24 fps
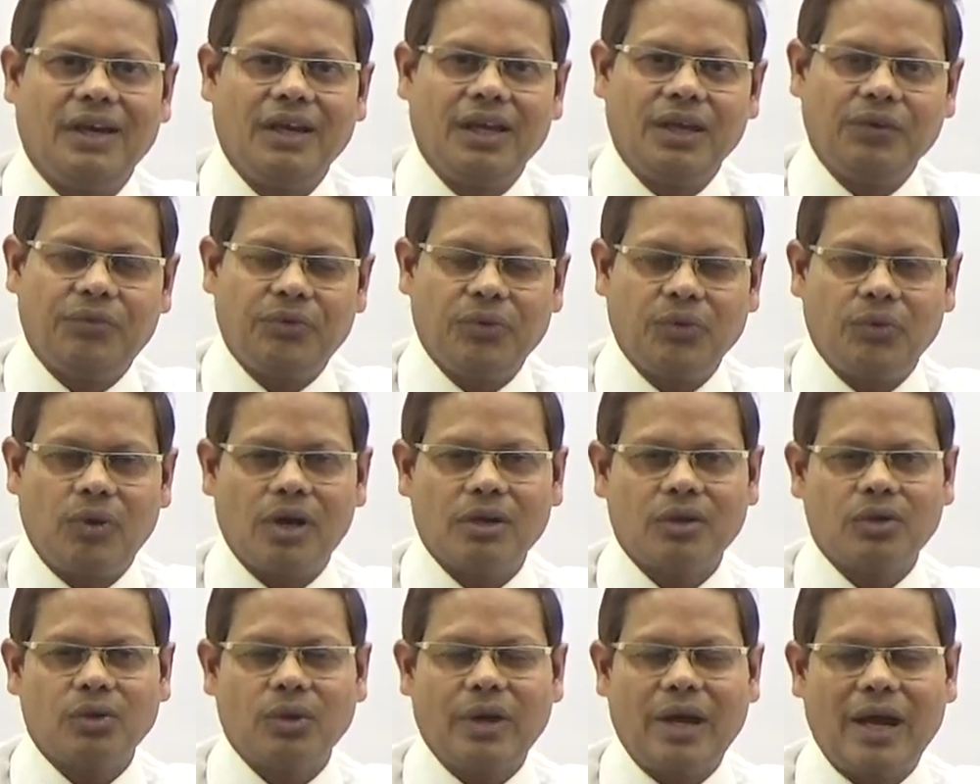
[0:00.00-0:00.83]
If you
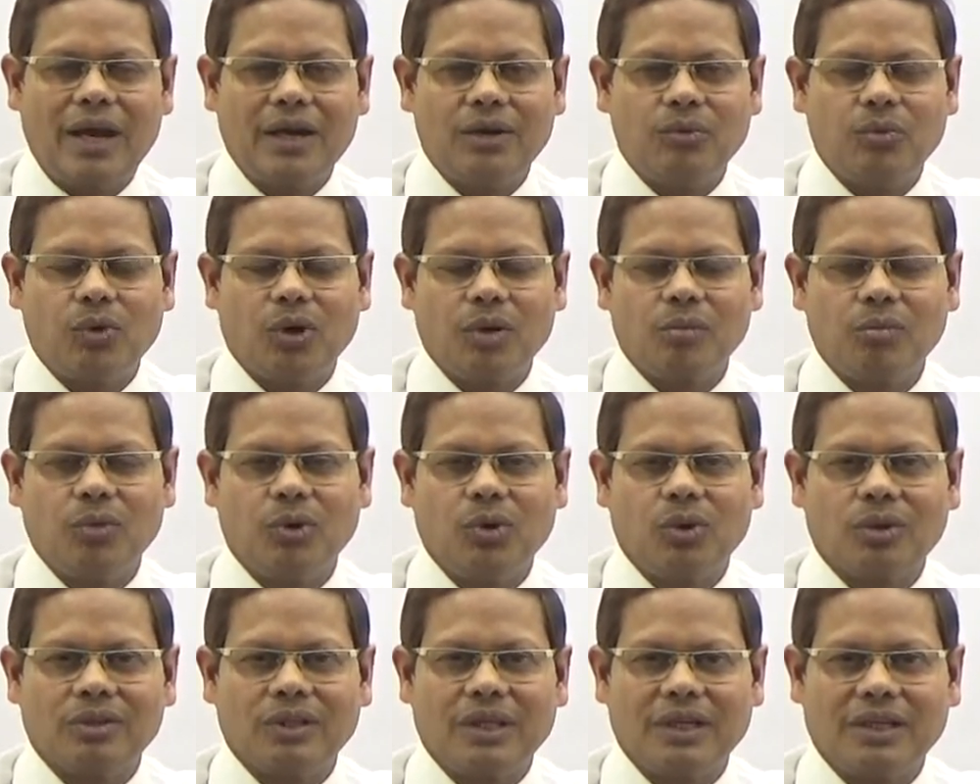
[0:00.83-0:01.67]
want to add one
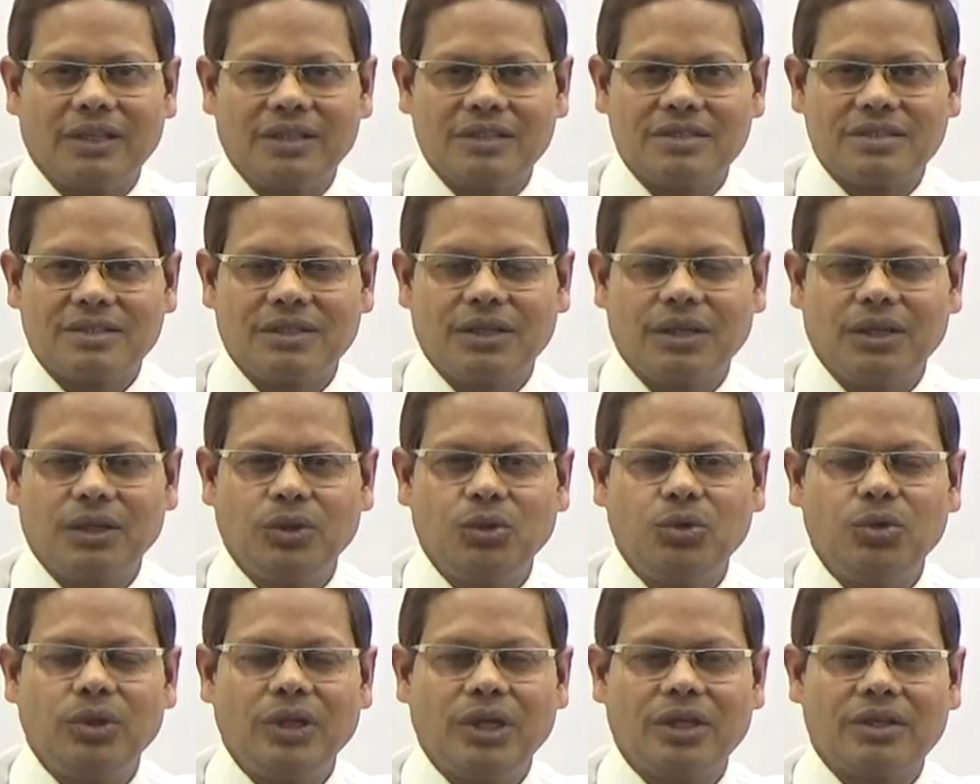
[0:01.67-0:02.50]
more, that is
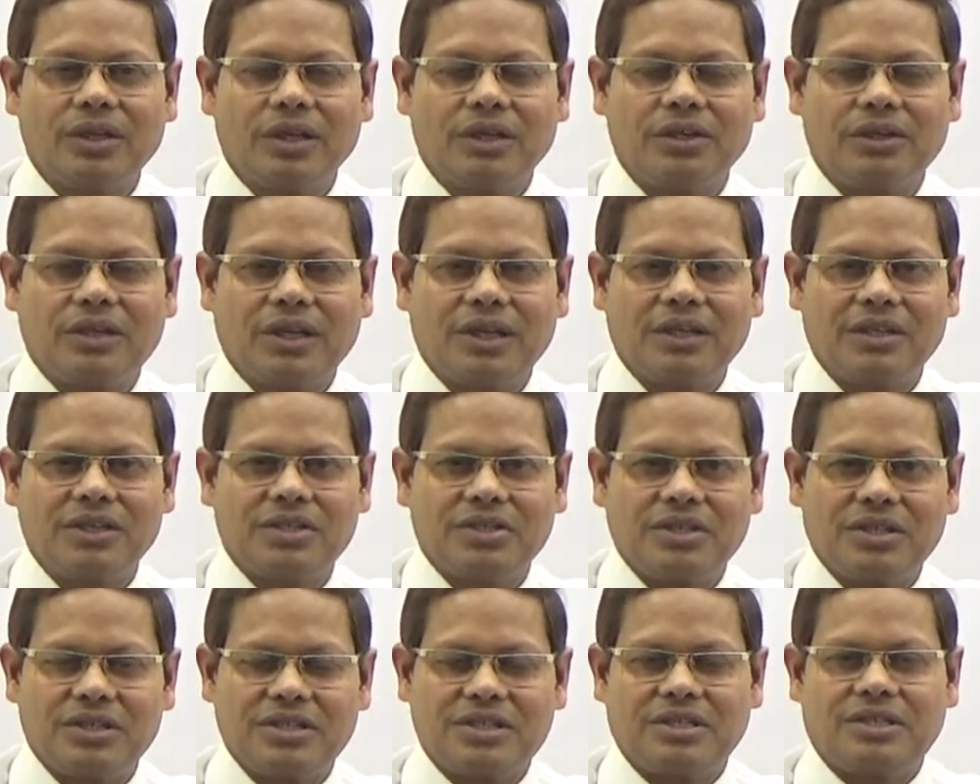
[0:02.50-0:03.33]
union territory
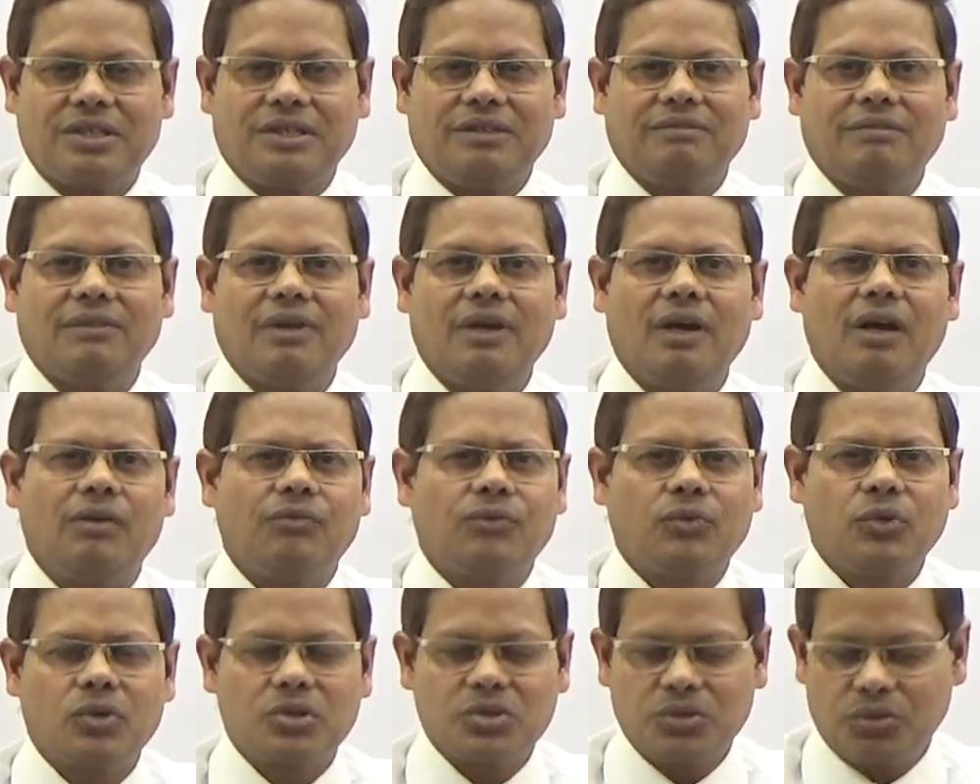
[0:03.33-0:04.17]
GST.
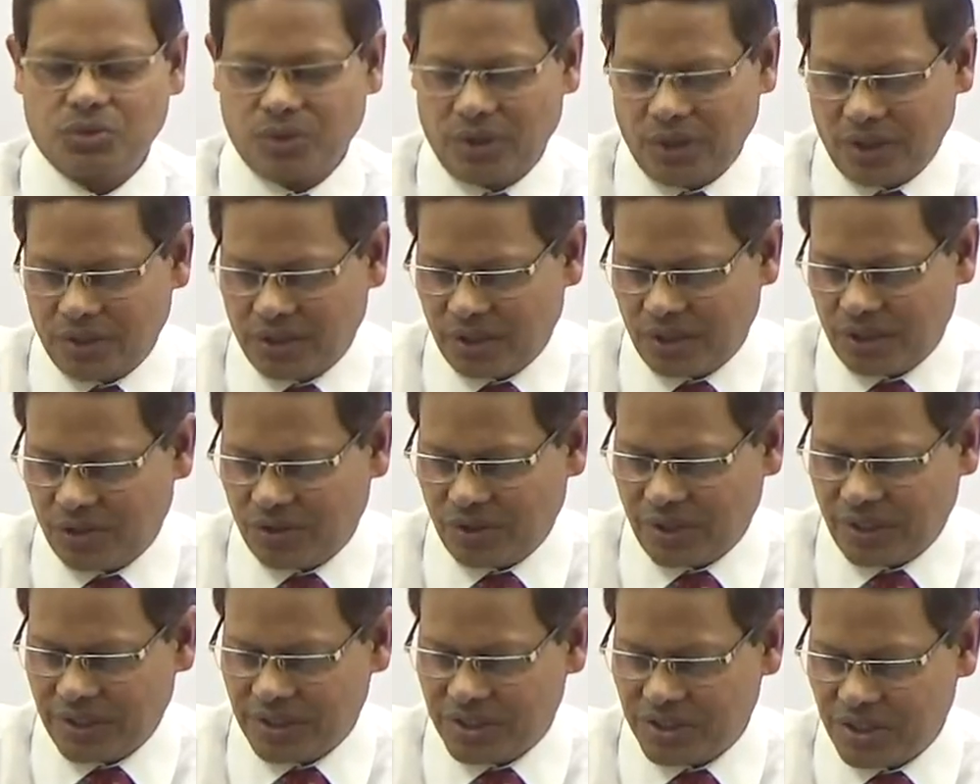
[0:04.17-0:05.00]
Of course, union
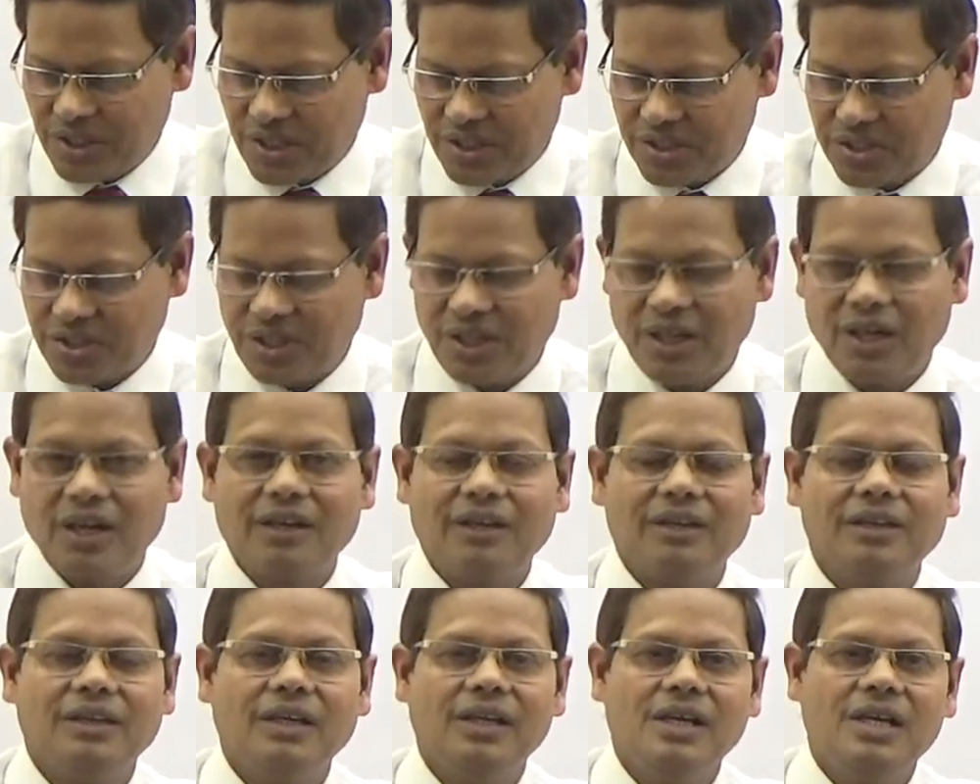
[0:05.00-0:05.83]
territory GST
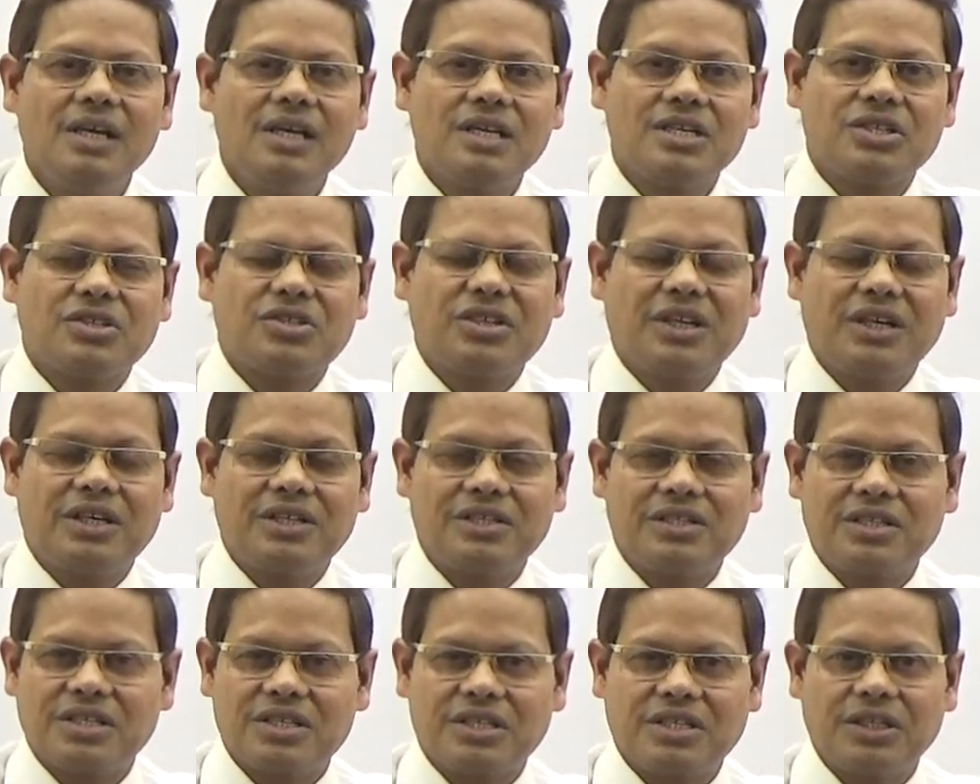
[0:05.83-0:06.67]
and state
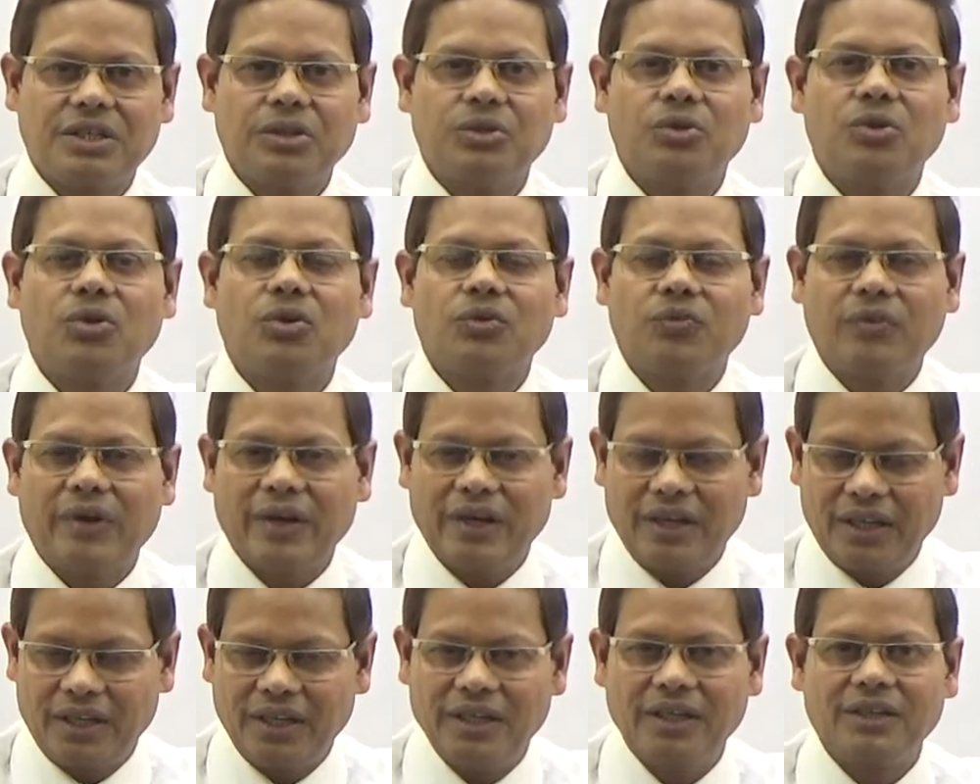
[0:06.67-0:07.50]
GST, you don't
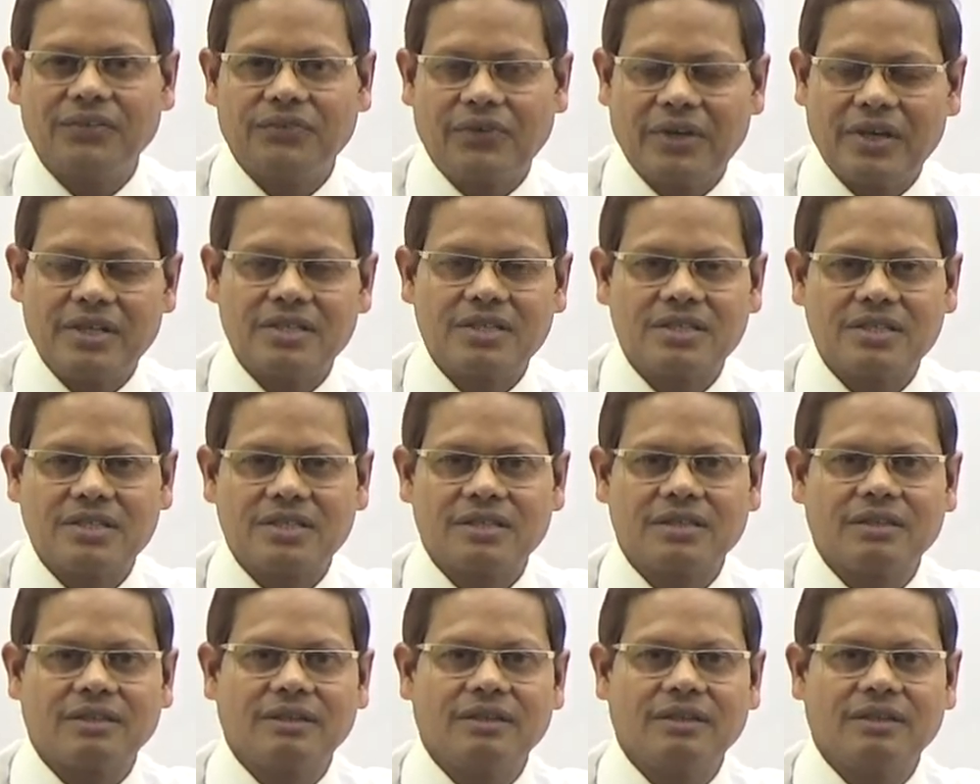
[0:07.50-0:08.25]
find any difference